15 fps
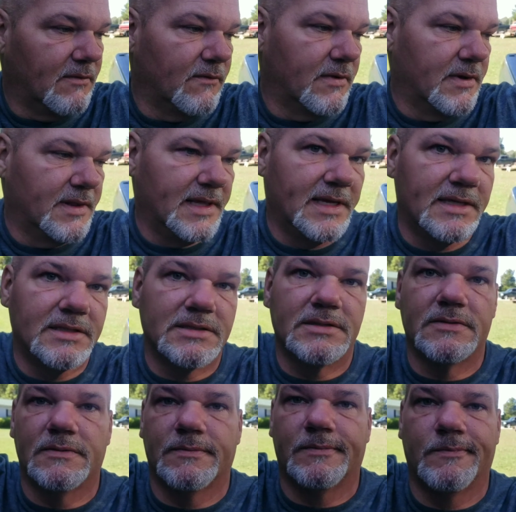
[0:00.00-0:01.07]
one of these,
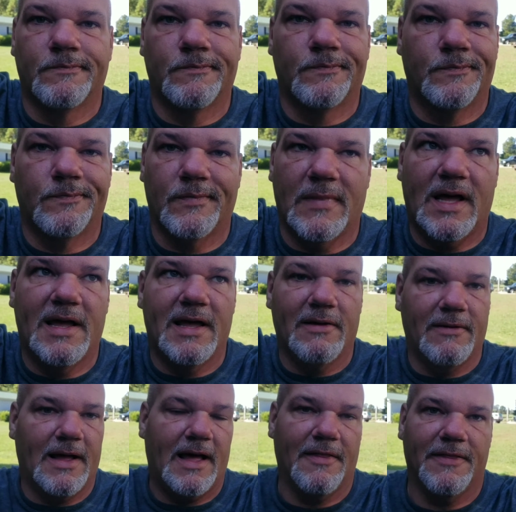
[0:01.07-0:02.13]

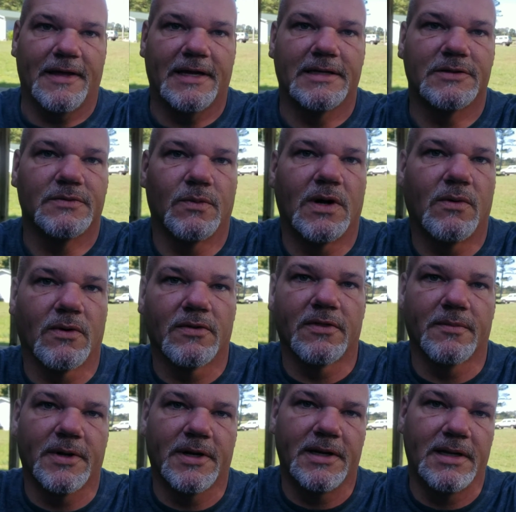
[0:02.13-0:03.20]
I think it's well worth the
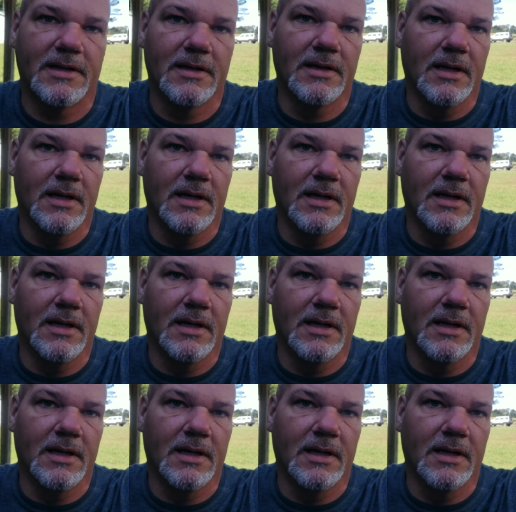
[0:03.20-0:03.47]
money.